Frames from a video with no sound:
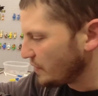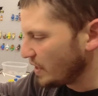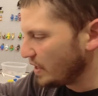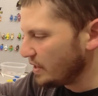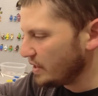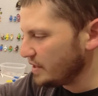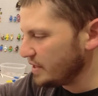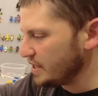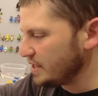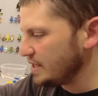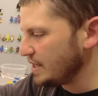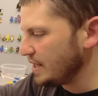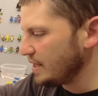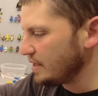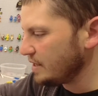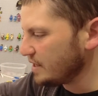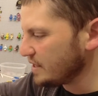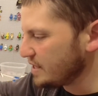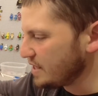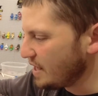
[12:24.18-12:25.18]
They say
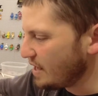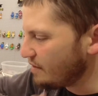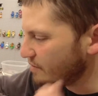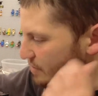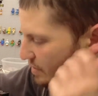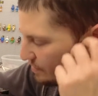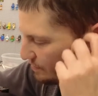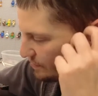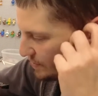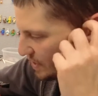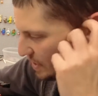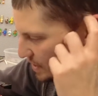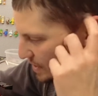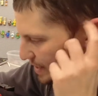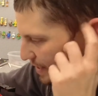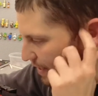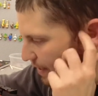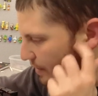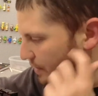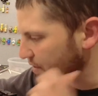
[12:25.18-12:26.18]
it doesn't have enough
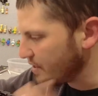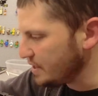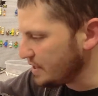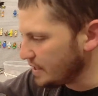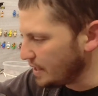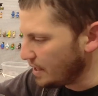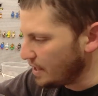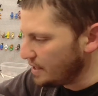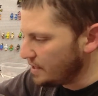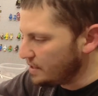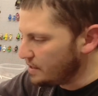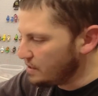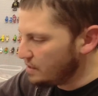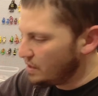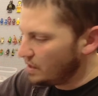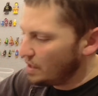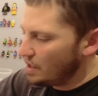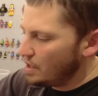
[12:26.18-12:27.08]
detail inside it.